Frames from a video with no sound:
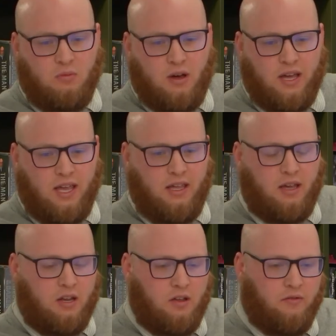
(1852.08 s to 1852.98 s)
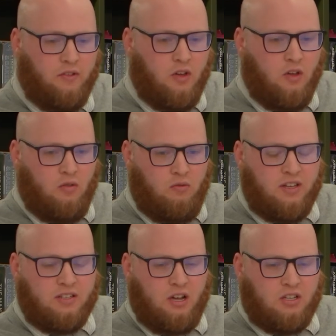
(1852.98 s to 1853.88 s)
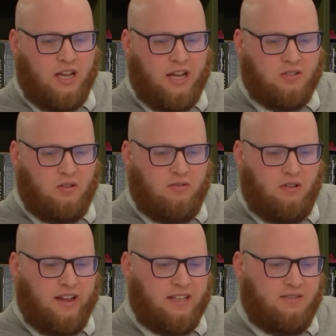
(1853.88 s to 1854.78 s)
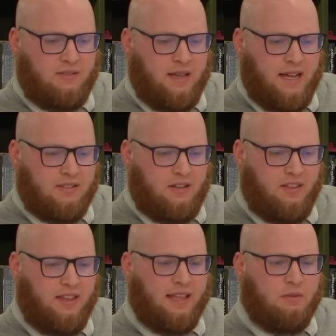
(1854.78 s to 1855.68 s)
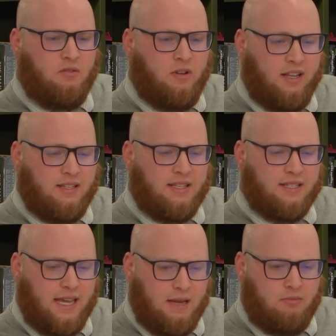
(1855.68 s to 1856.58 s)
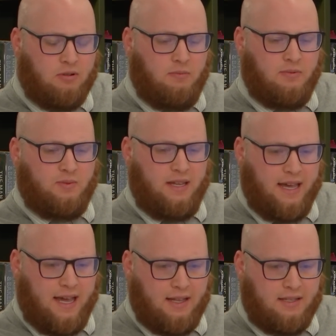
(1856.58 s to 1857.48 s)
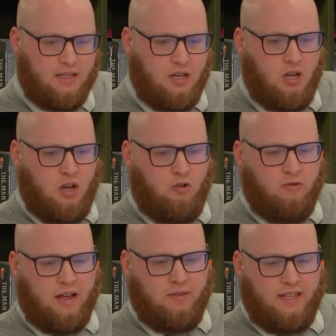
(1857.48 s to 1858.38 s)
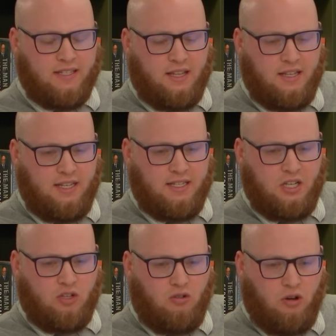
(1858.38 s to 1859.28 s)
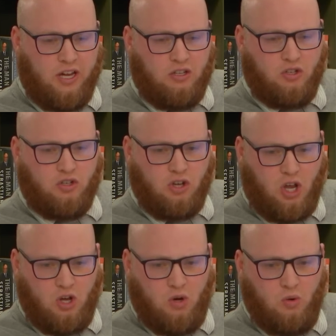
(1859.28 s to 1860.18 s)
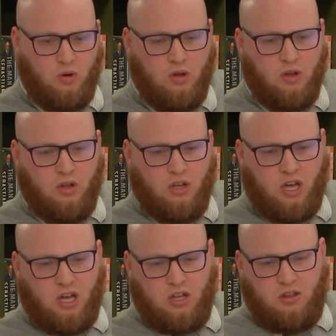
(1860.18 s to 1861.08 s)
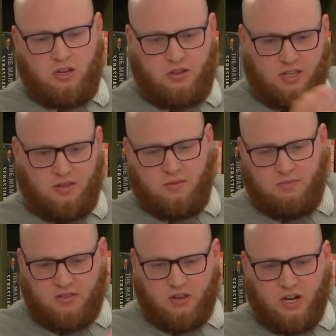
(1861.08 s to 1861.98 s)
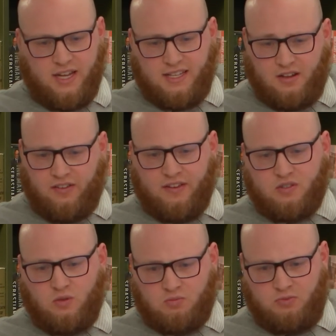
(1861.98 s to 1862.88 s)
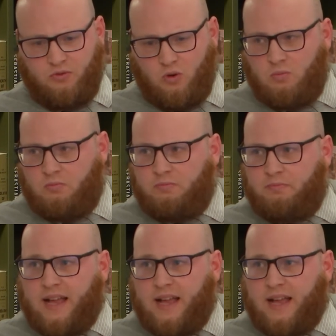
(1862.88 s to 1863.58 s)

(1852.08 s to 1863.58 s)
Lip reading: more my kind of researcher hat on or activism hat on, I think that would run into the same problems we get around these studies that try to show the mythical idea that faith schools perform